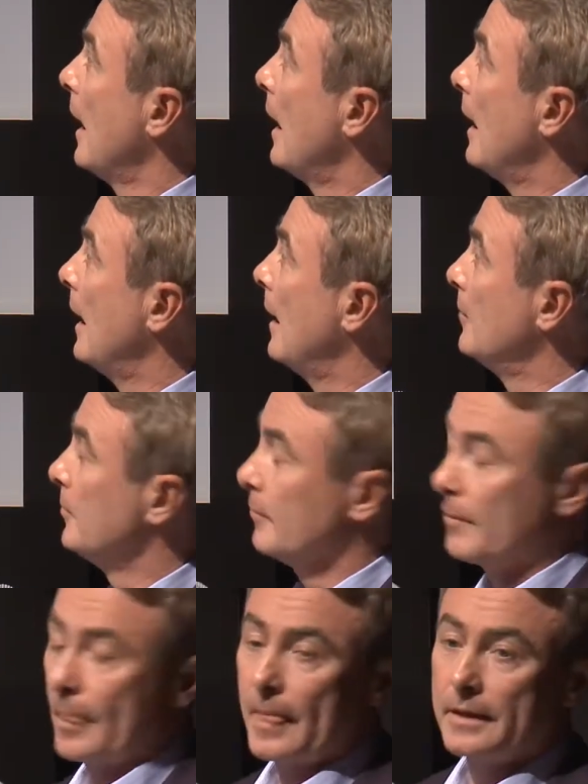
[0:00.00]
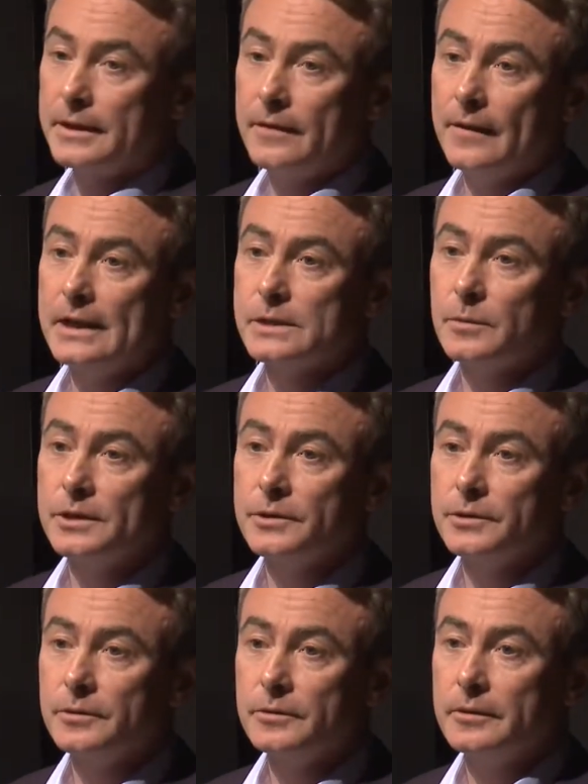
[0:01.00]
The events we
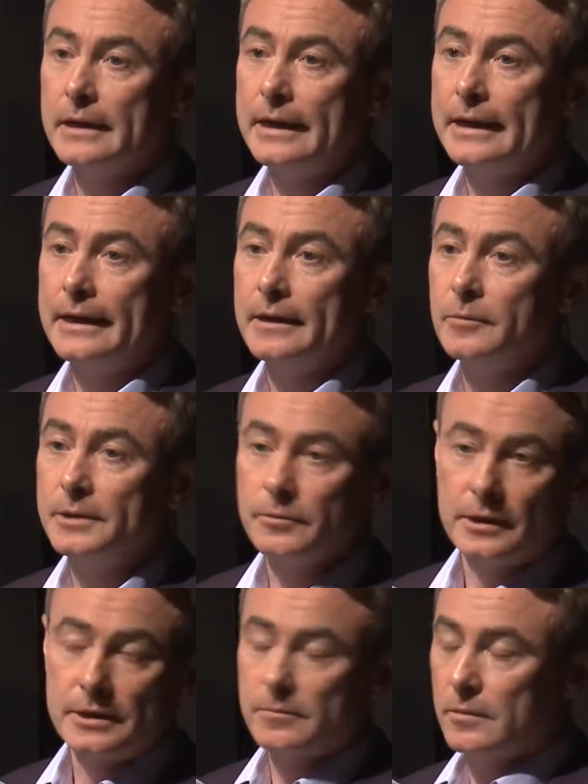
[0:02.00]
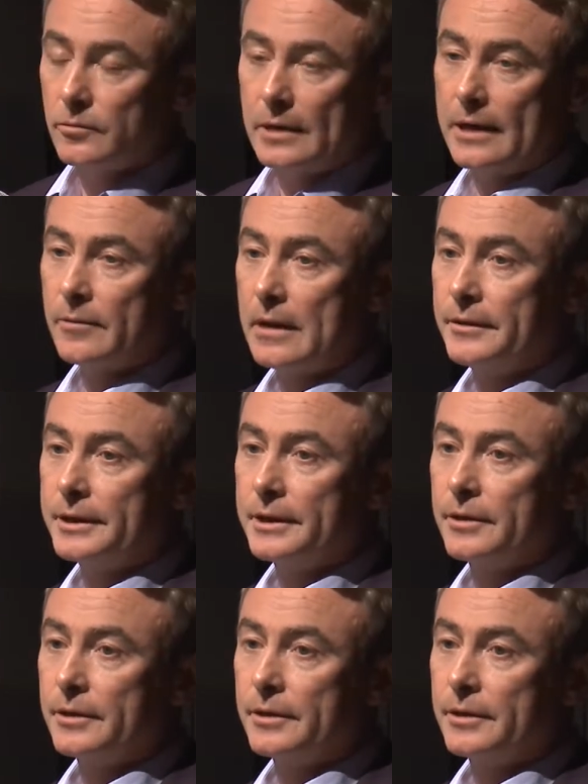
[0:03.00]
do, we run them right around the year.